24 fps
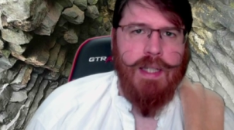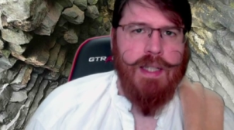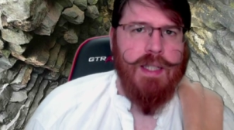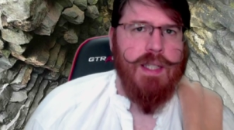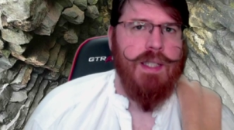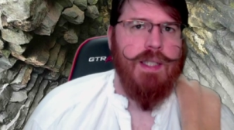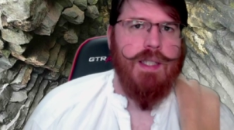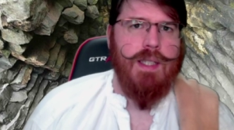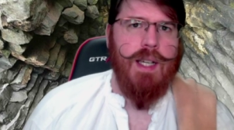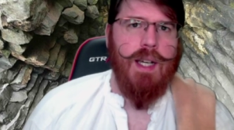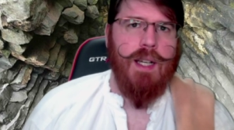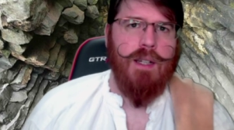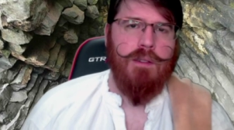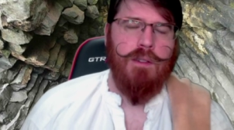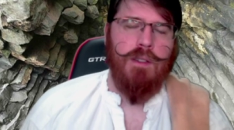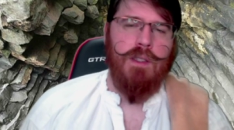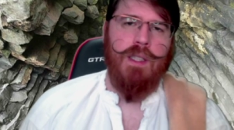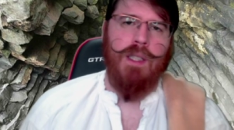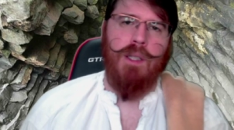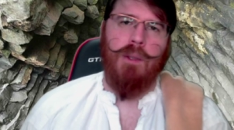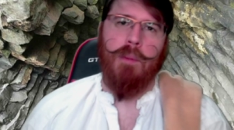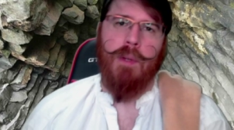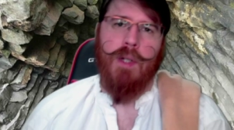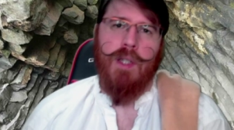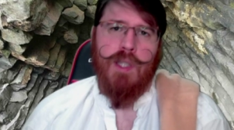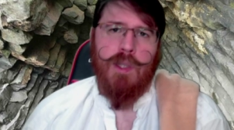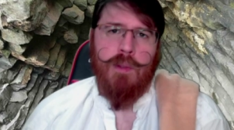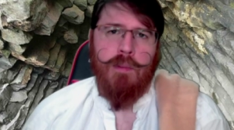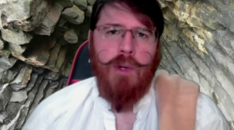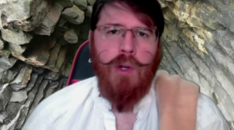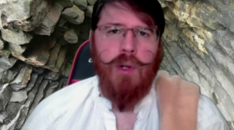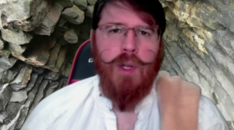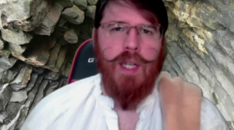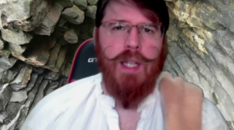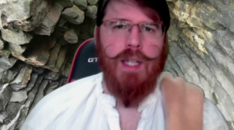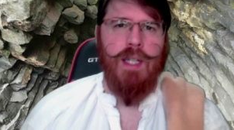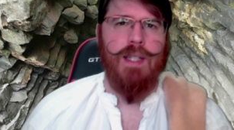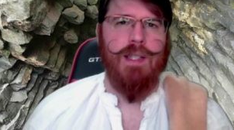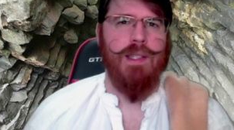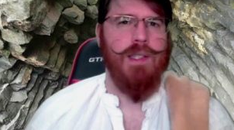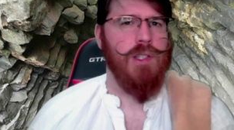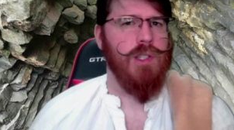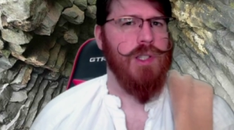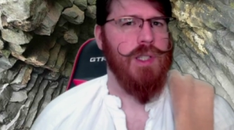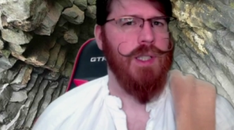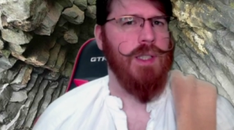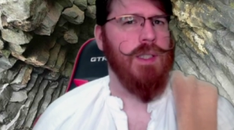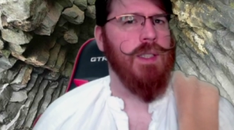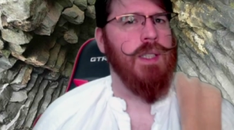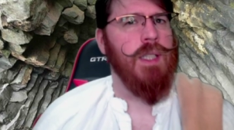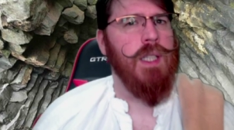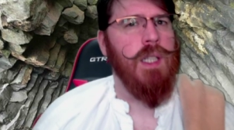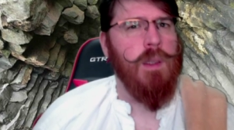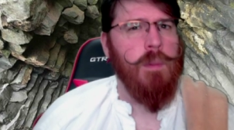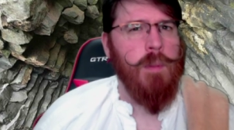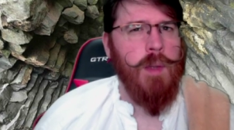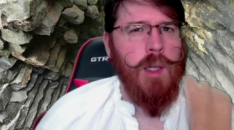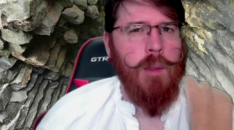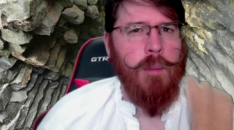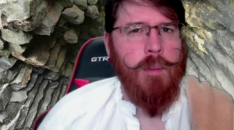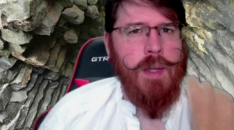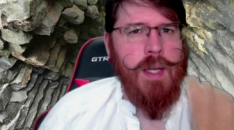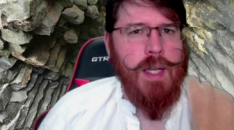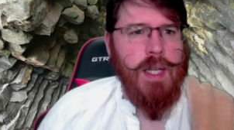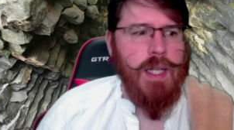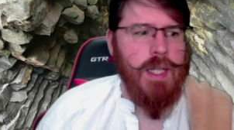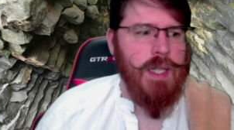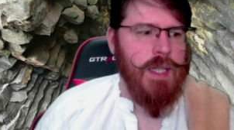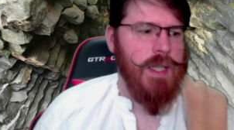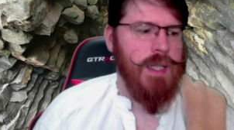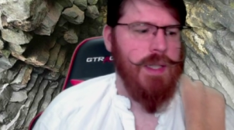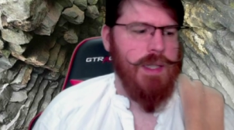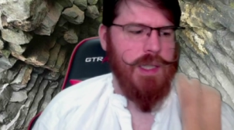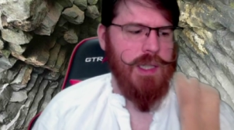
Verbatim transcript: It's got a little bit of smokiness, just a little bit of peatiness.